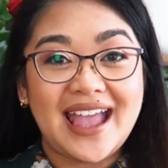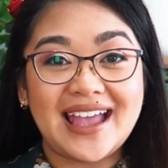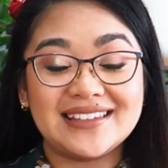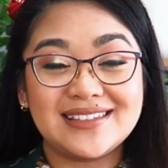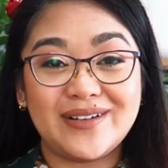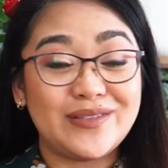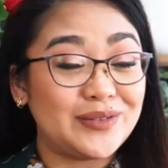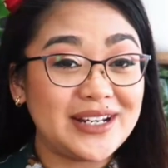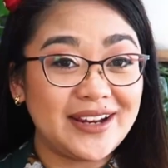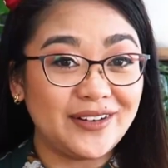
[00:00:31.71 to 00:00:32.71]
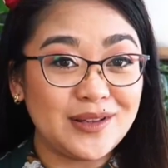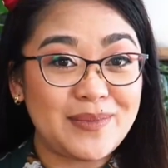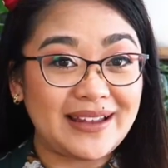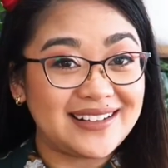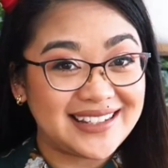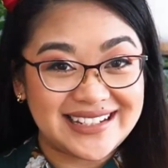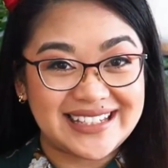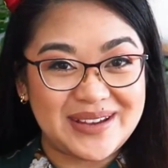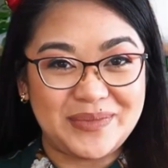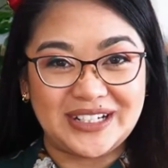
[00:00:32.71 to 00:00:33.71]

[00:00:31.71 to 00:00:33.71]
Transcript: And so if you want to hear all about it, then just keep